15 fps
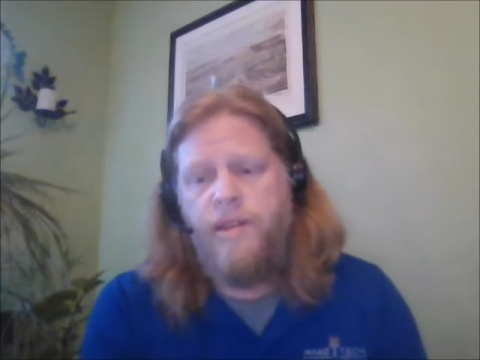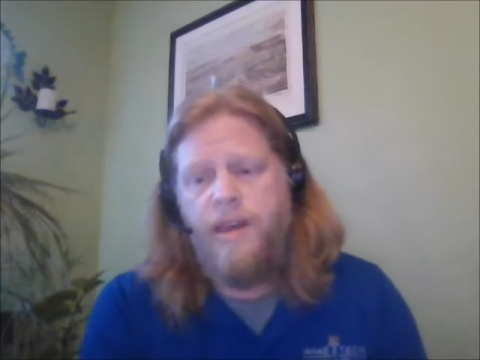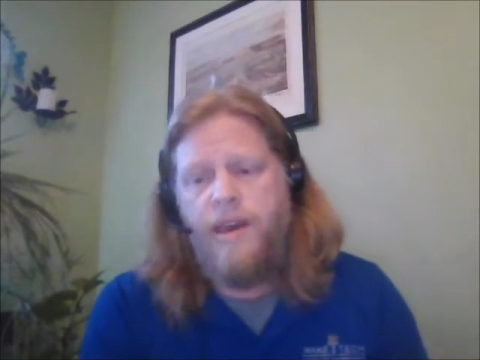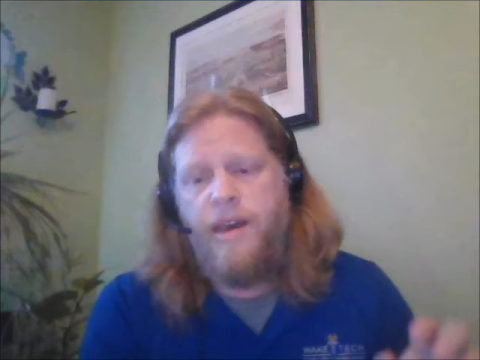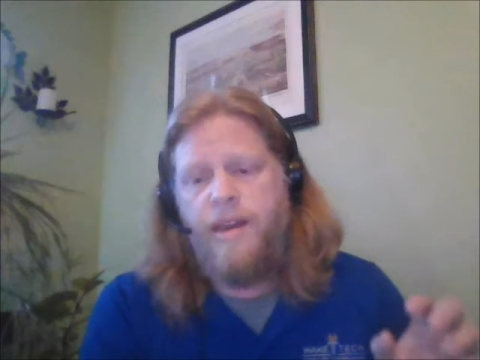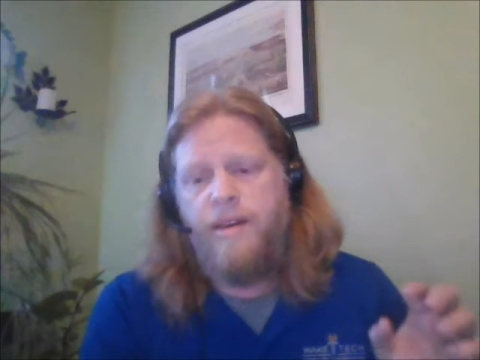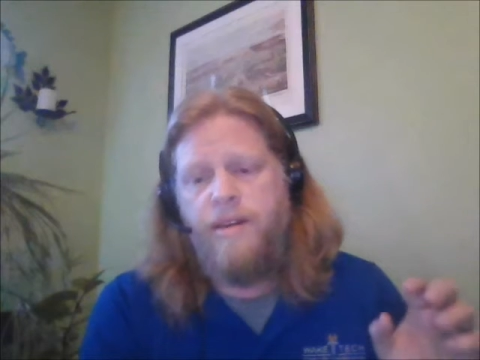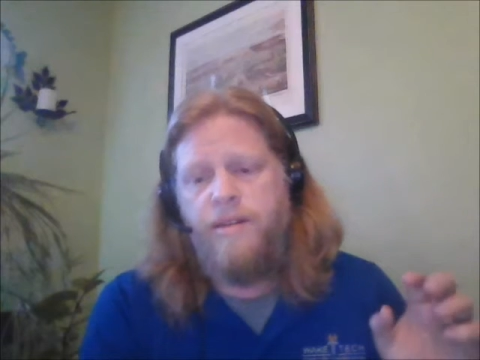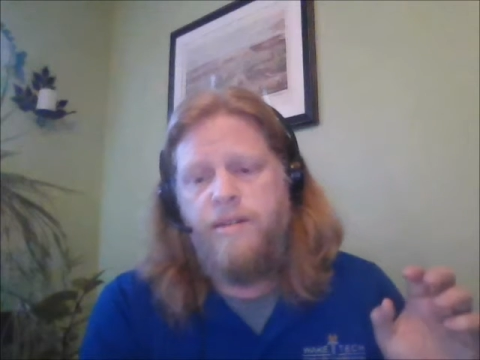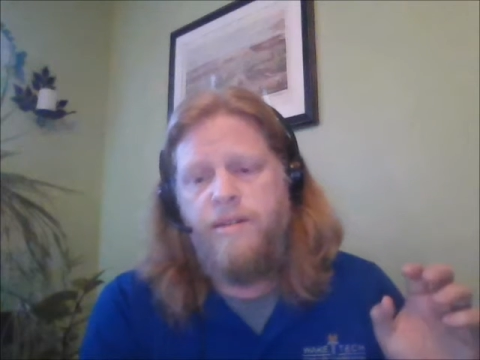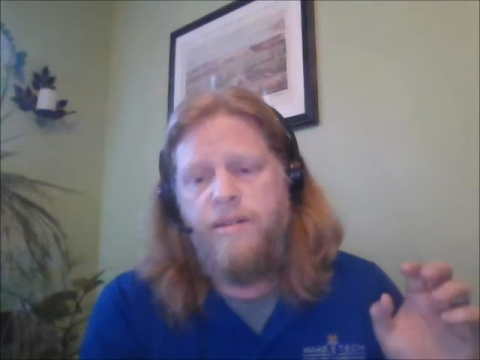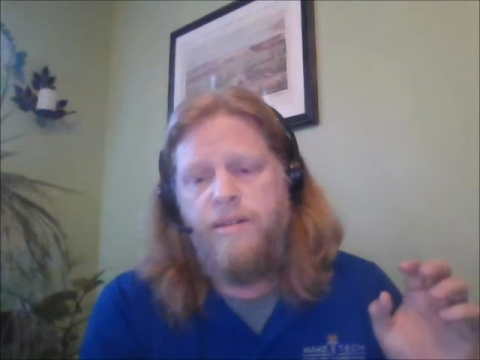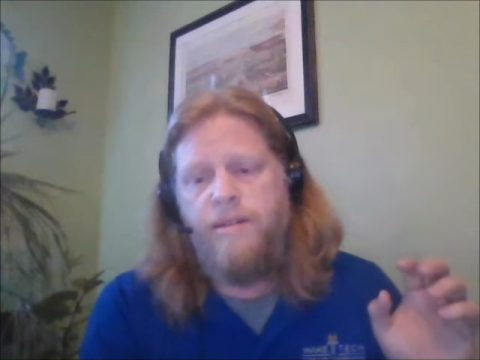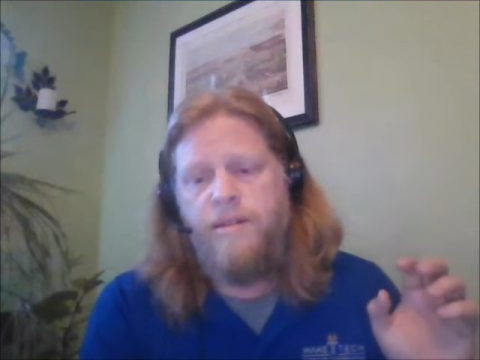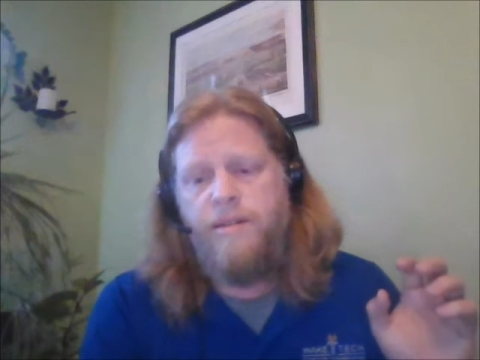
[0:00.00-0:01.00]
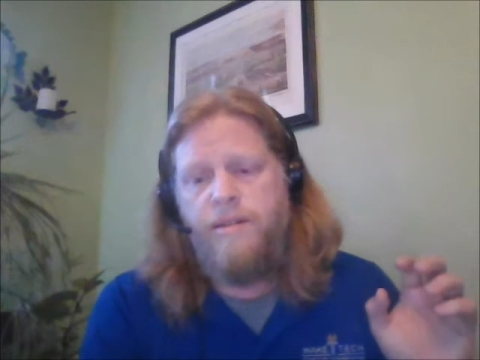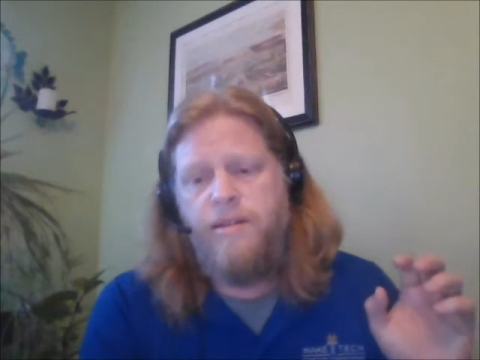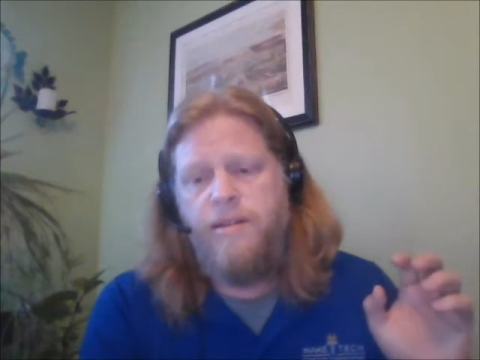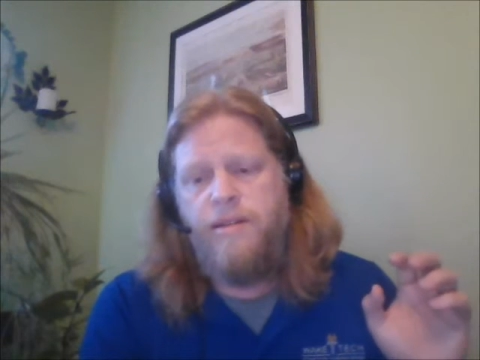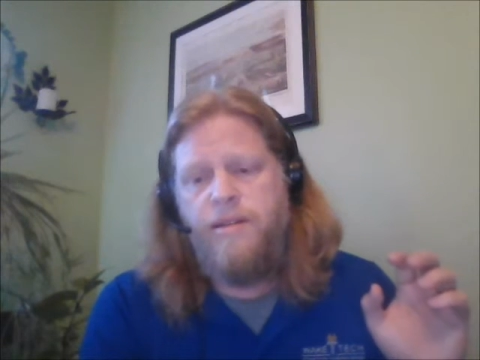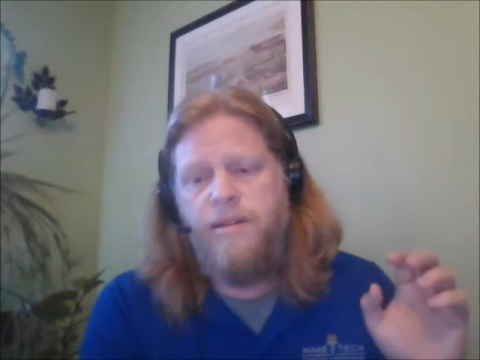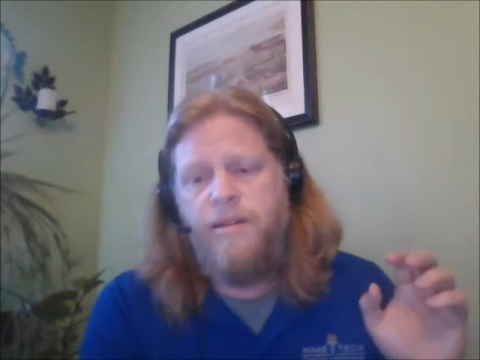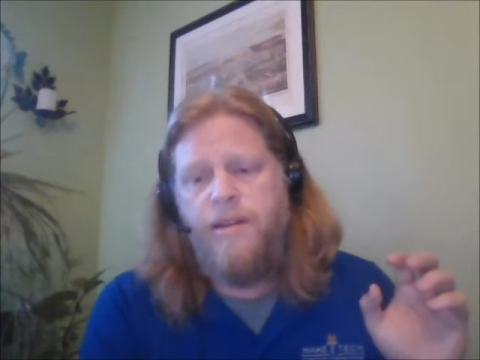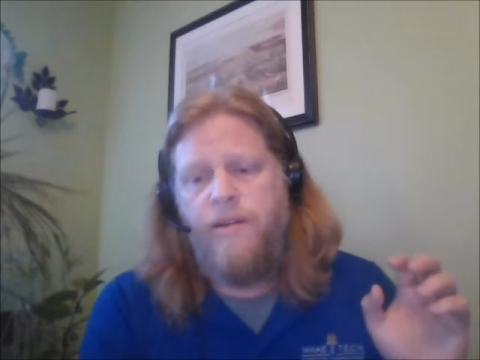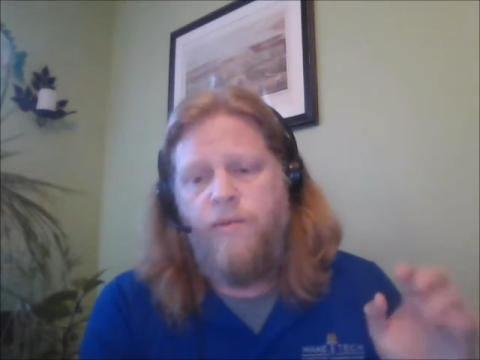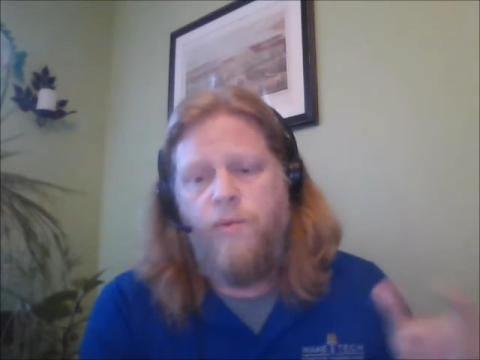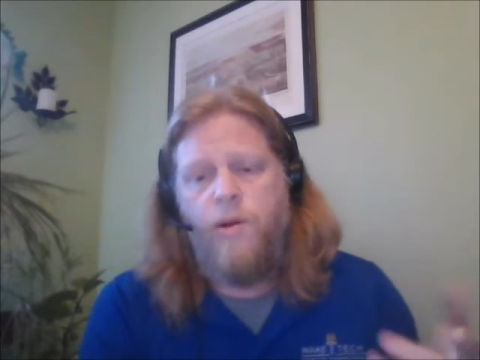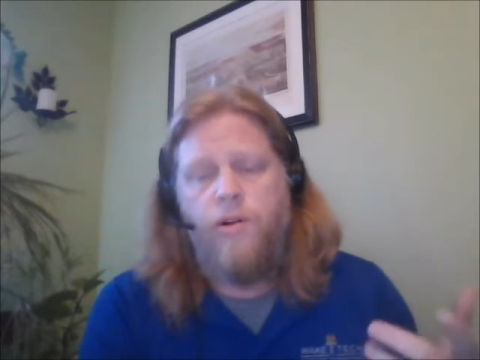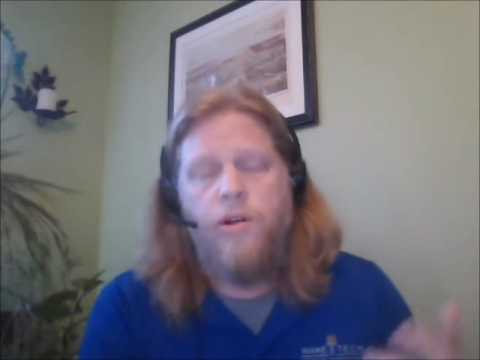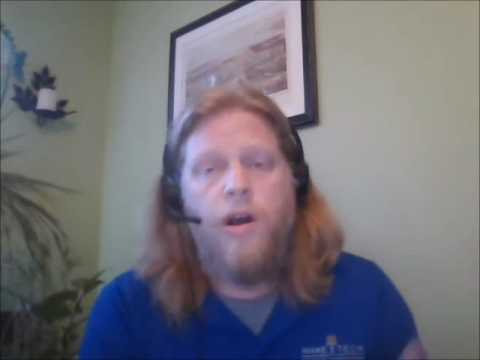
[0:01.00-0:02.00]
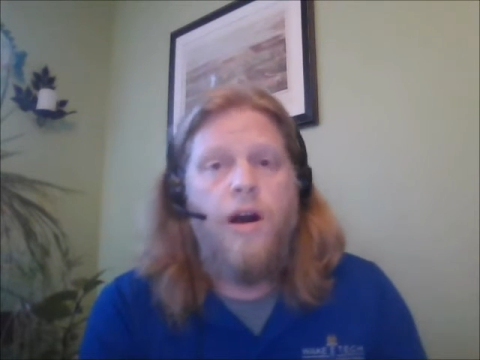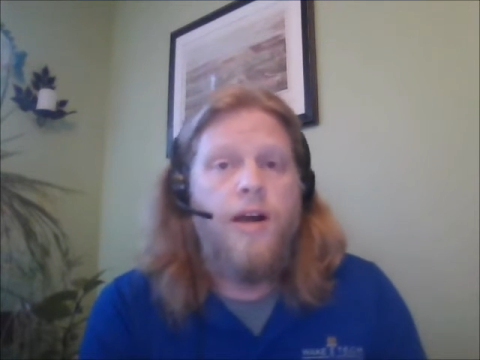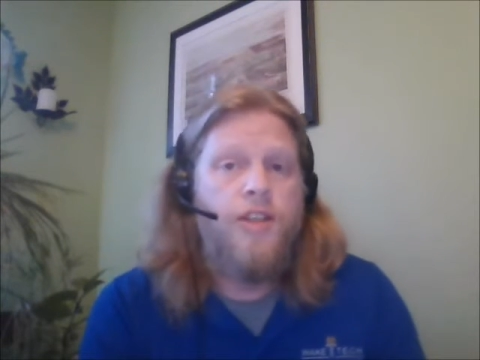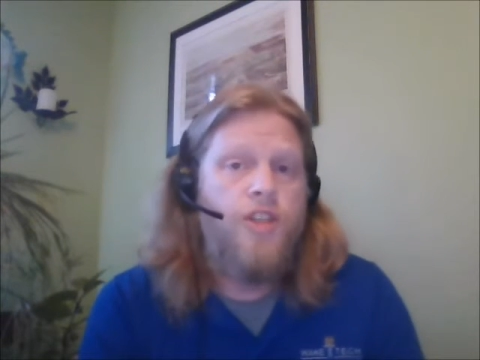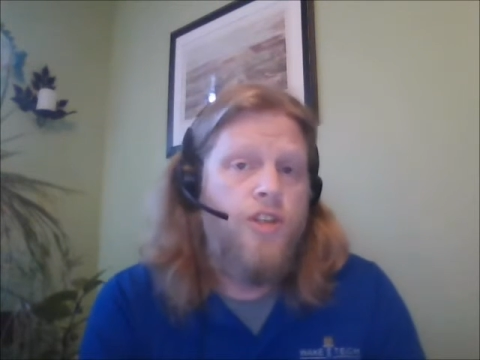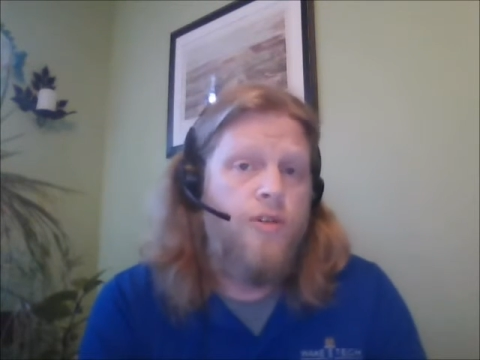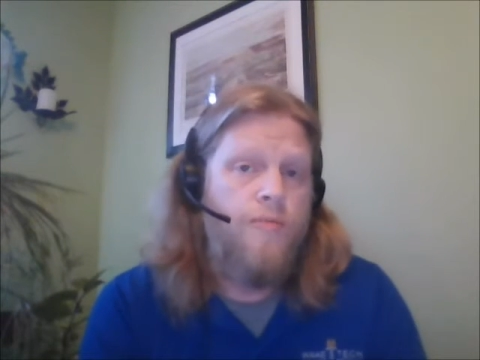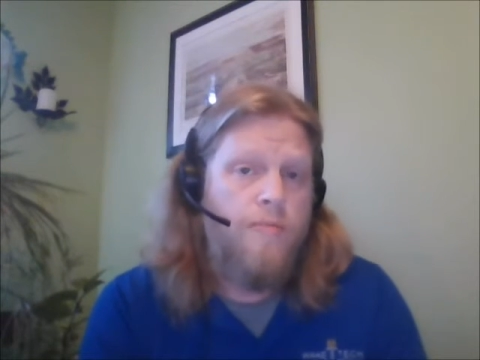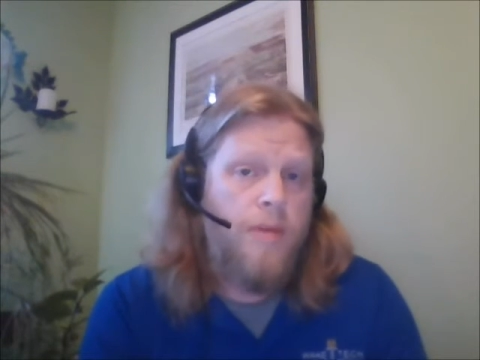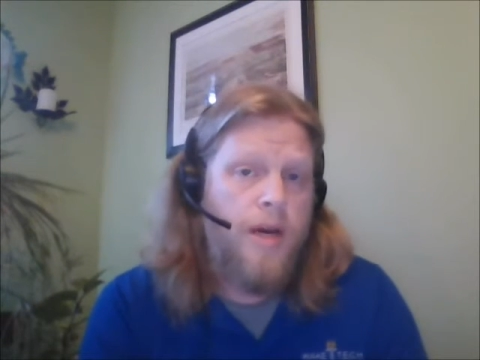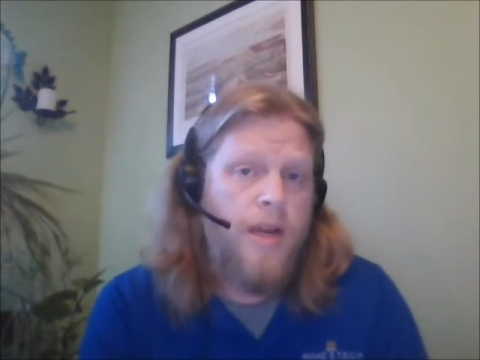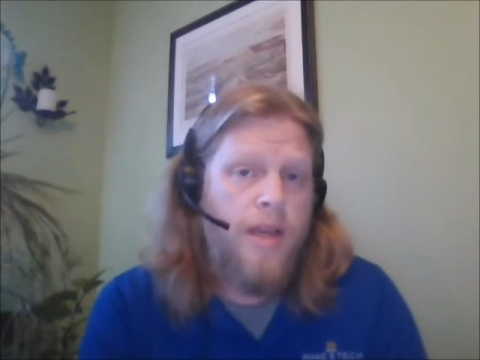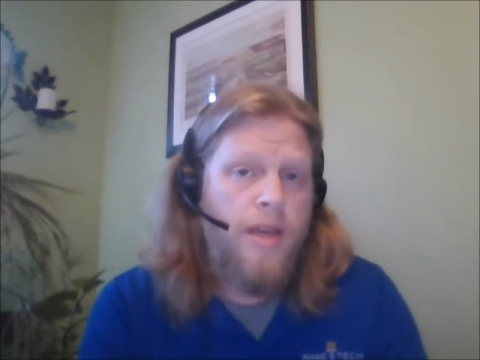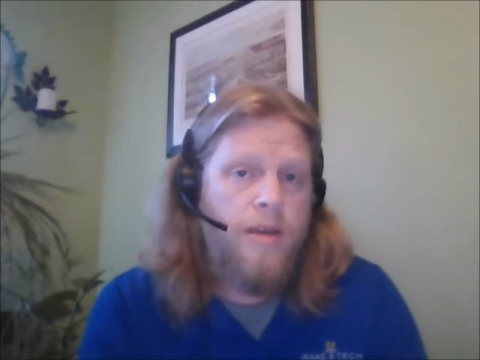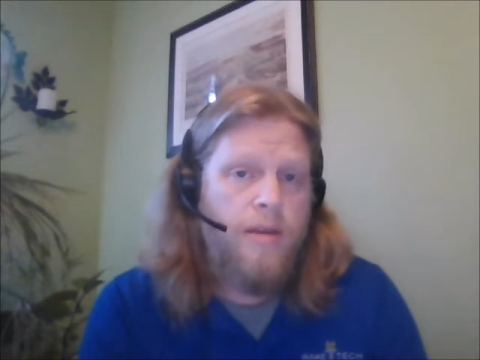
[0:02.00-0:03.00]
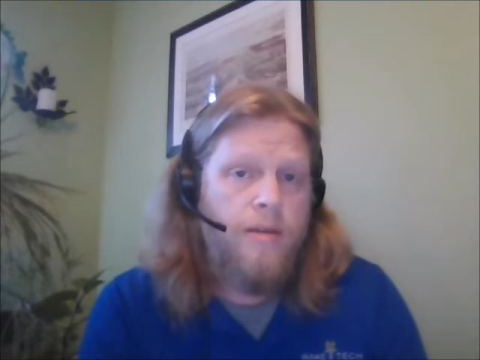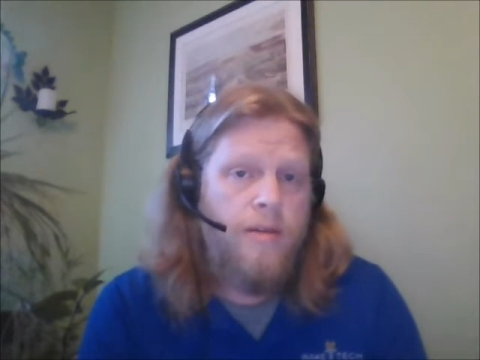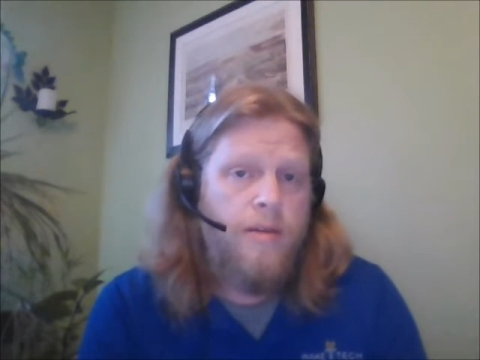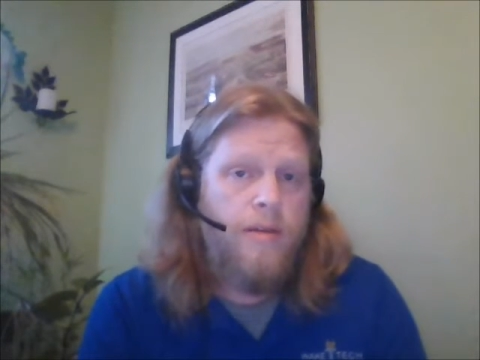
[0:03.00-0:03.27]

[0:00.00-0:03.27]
that it will cost you money.